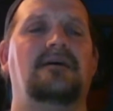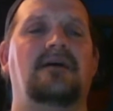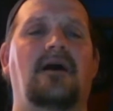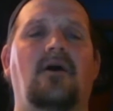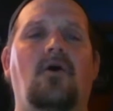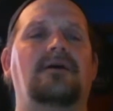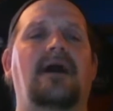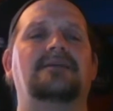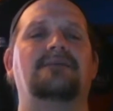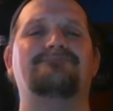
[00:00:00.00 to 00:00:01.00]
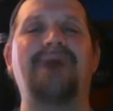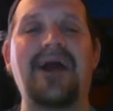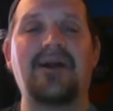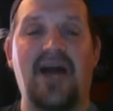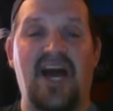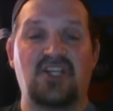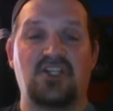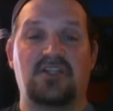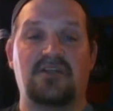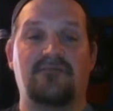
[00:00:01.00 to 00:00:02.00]
all kinds of
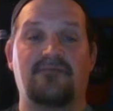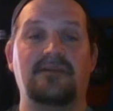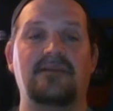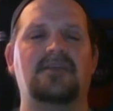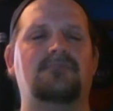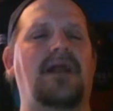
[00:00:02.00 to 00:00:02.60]
backlash and stuff like this.